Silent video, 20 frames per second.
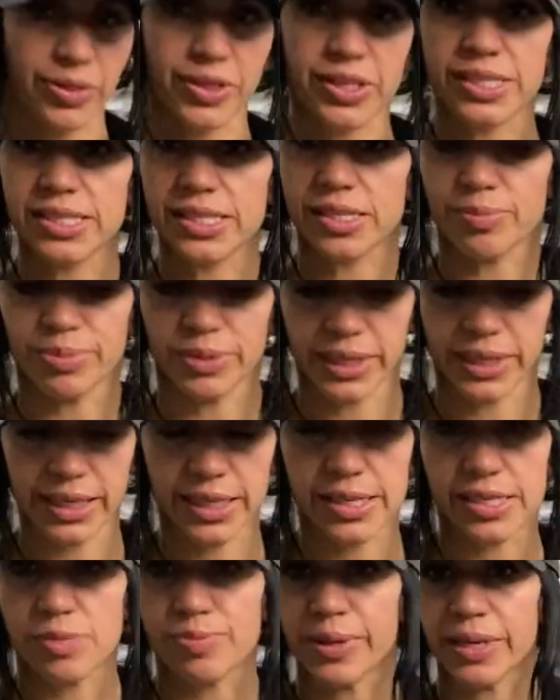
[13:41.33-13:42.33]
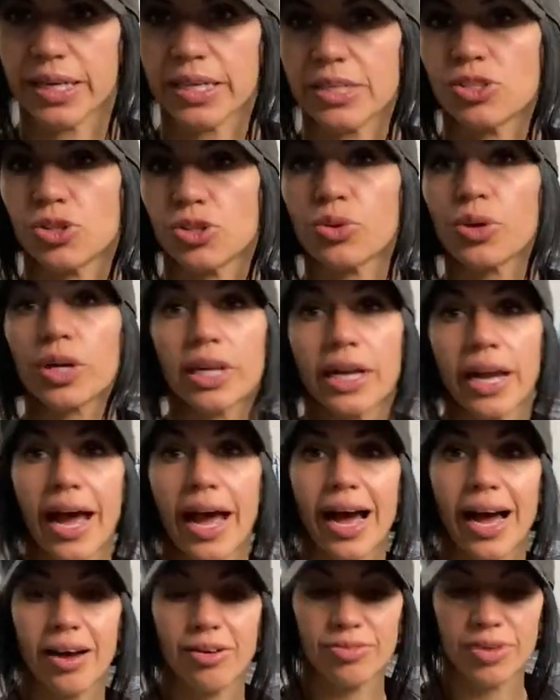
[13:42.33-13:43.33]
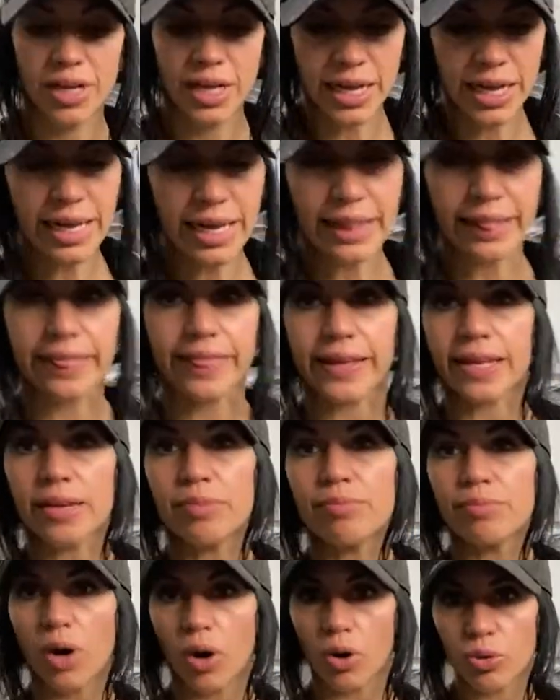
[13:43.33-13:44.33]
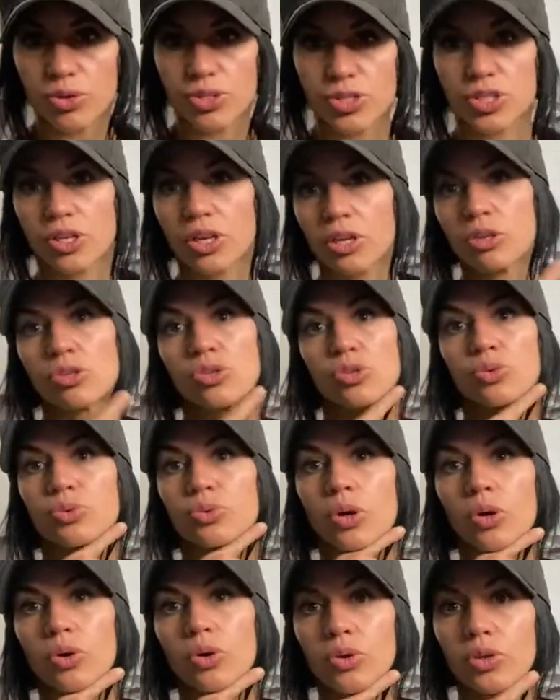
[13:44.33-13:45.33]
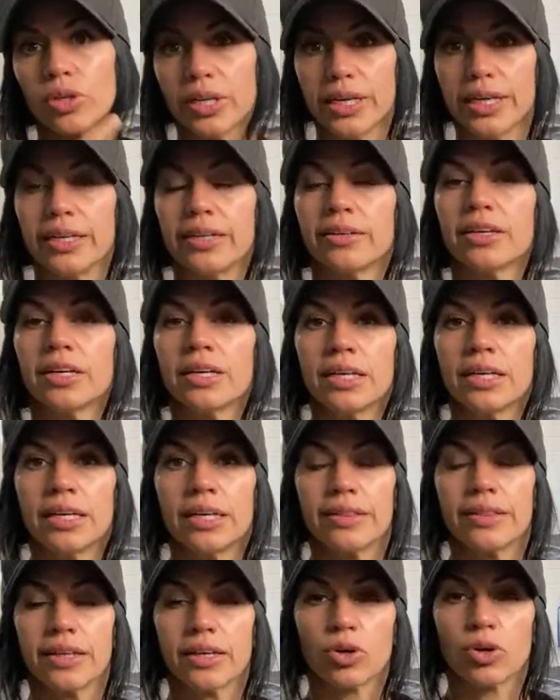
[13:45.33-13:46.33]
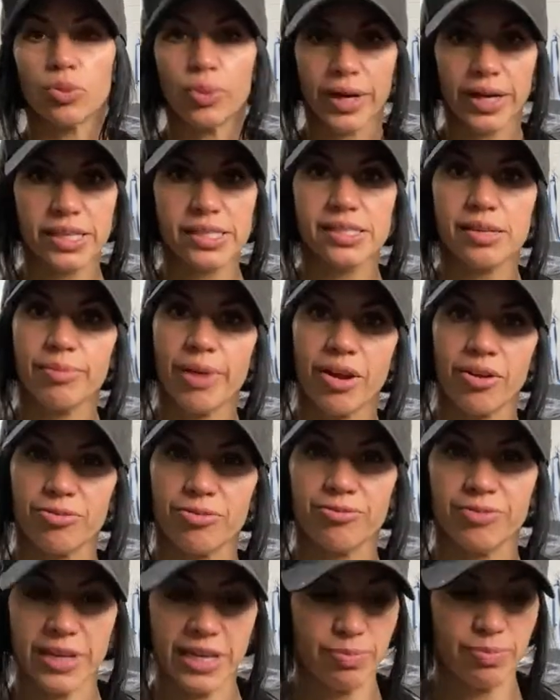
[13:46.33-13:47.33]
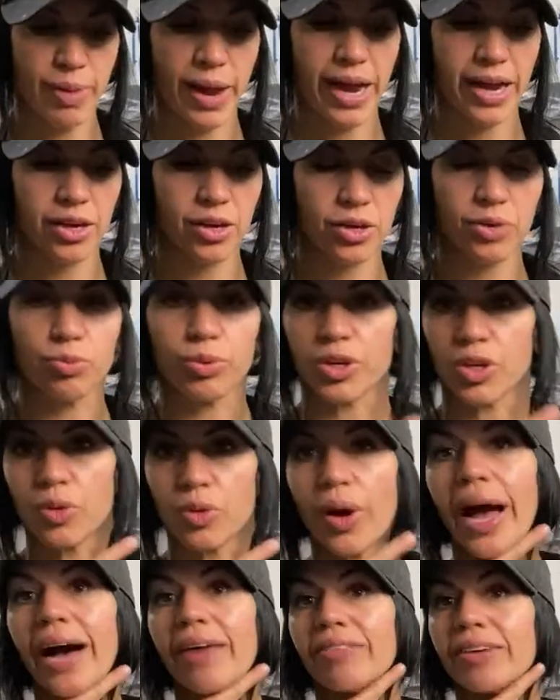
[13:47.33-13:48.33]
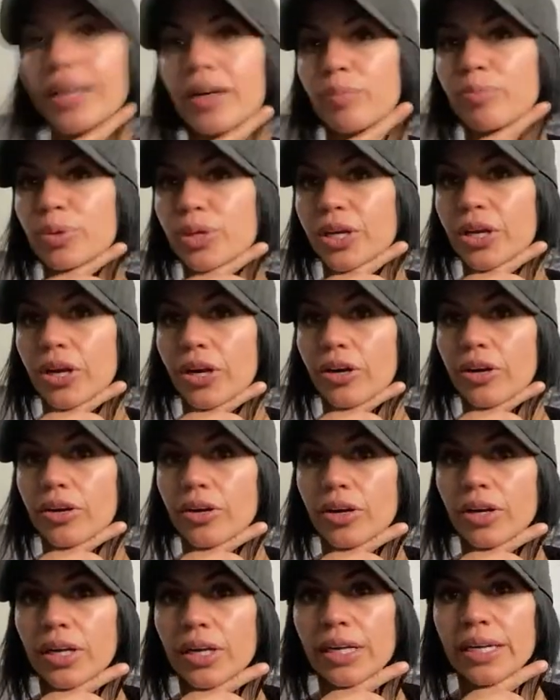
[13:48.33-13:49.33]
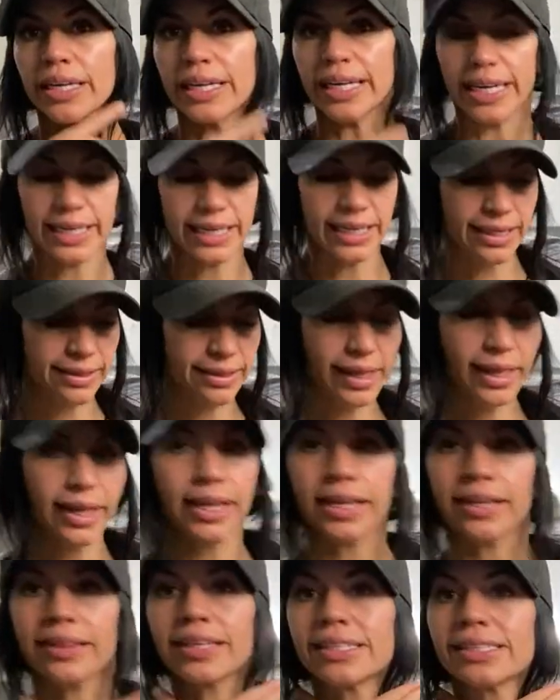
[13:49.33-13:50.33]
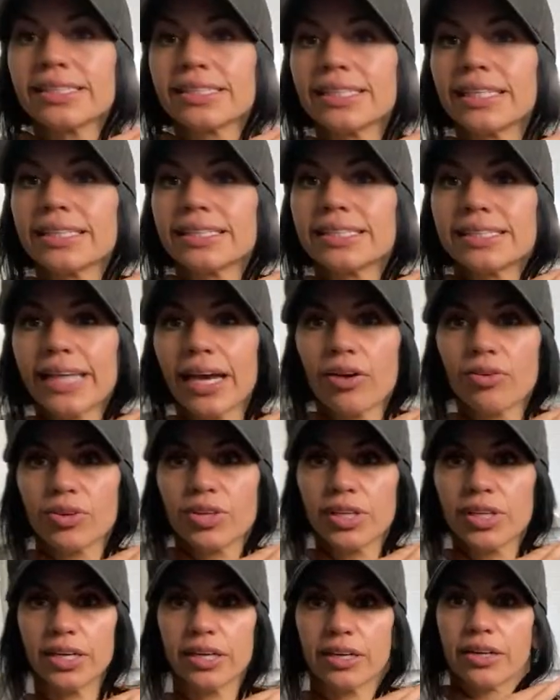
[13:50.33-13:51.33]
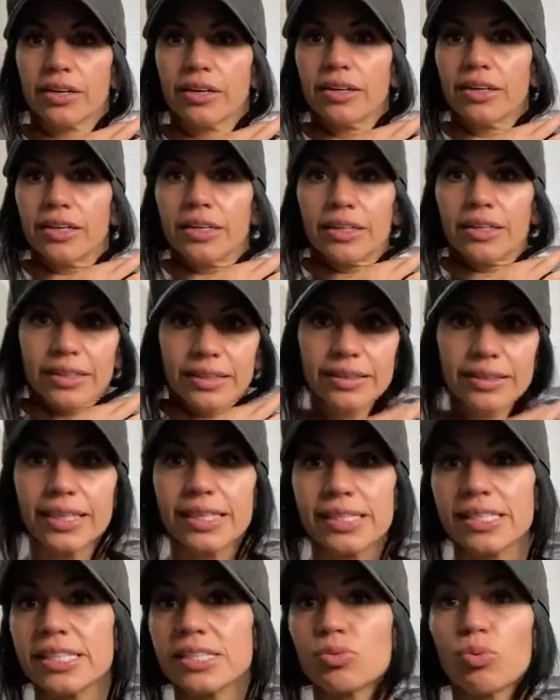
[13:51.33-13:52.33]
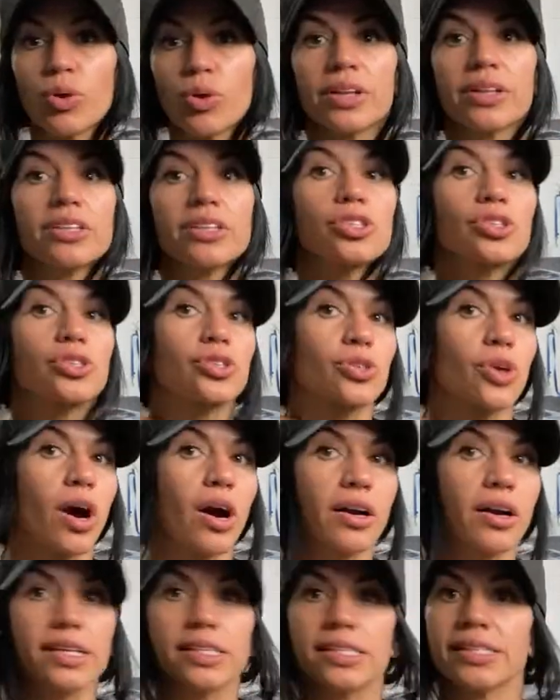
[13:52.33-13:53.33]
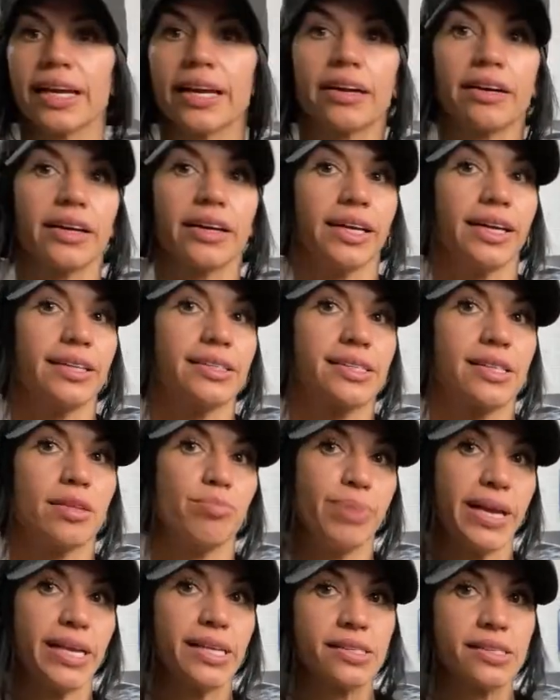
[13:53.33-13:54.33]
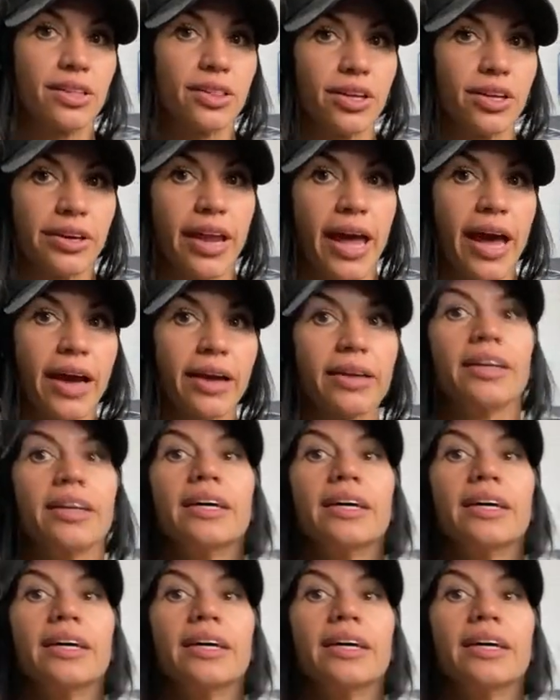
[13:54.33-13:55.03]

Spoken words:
the slip lead is because you are going to have the most control and the quickest amount of feedback when you have it up here. Anything that sits down here, this is one of the strongest areas, the base of their neck